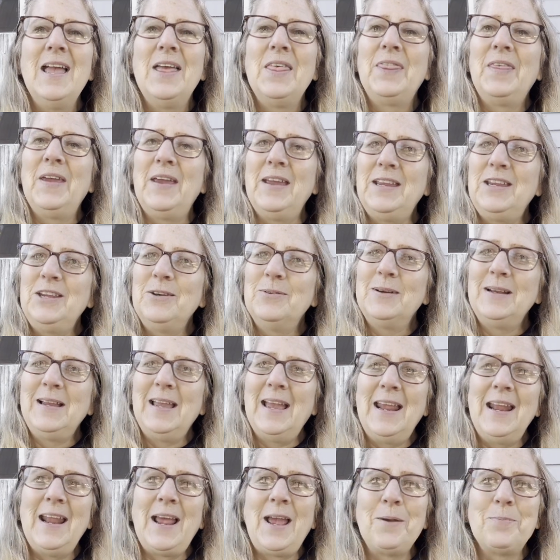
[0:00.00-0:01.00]
Thank you
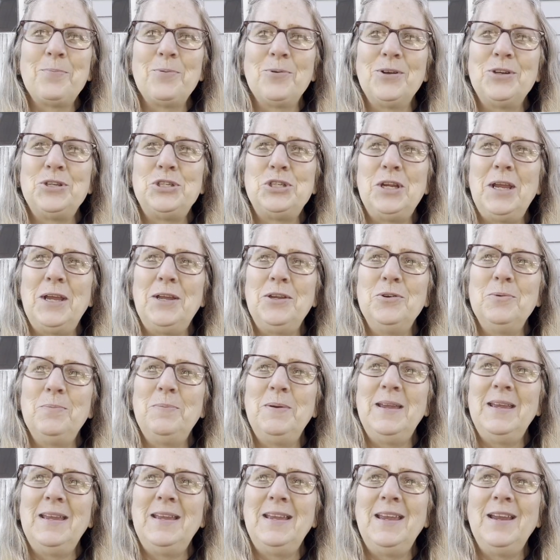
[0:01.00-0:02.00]
again. I appreciate you
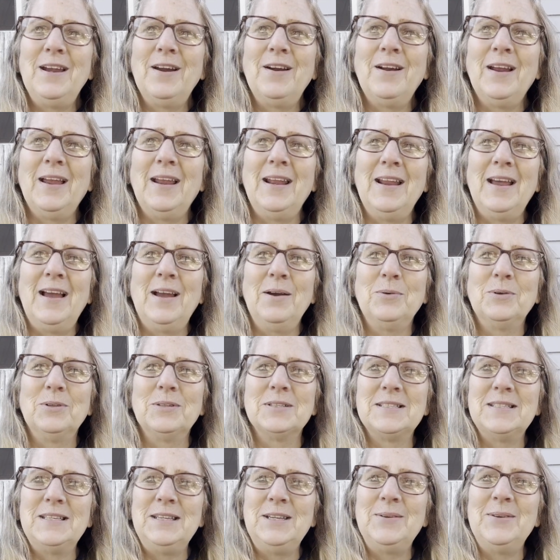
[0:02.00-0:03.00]
being here, and I will
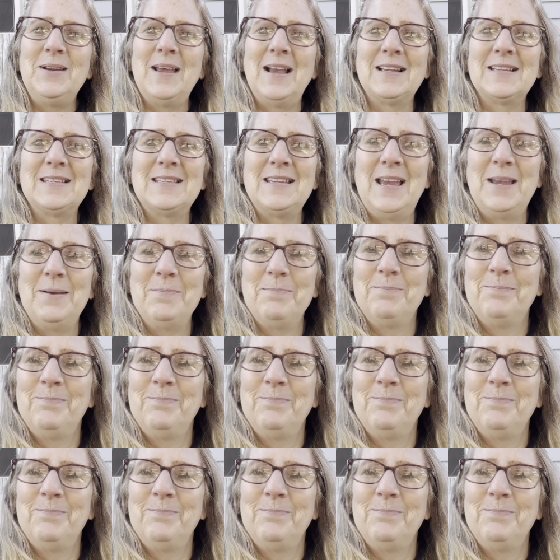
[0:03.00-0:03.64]
see you next time.